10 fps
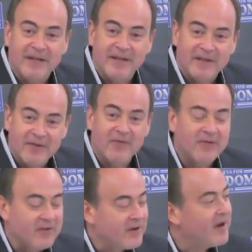at the
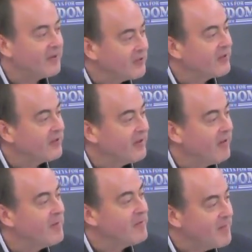corner of Country
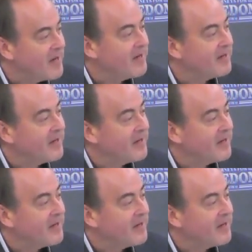Club in Maine